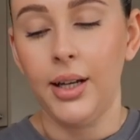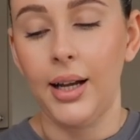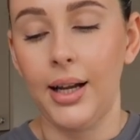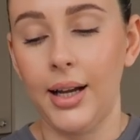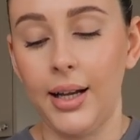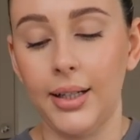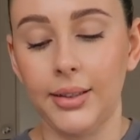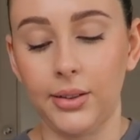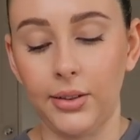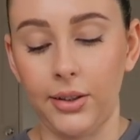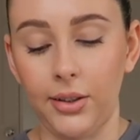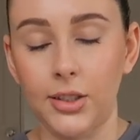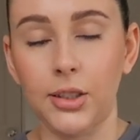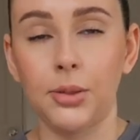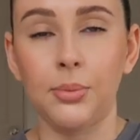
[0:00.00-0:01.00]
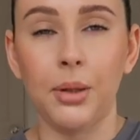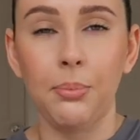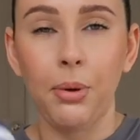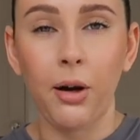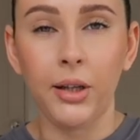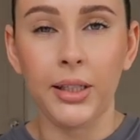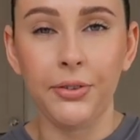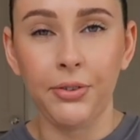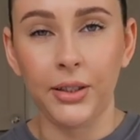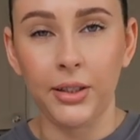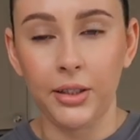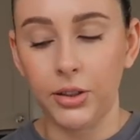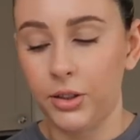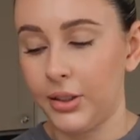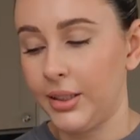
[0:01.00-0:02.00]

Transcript: And I got some polyfiller.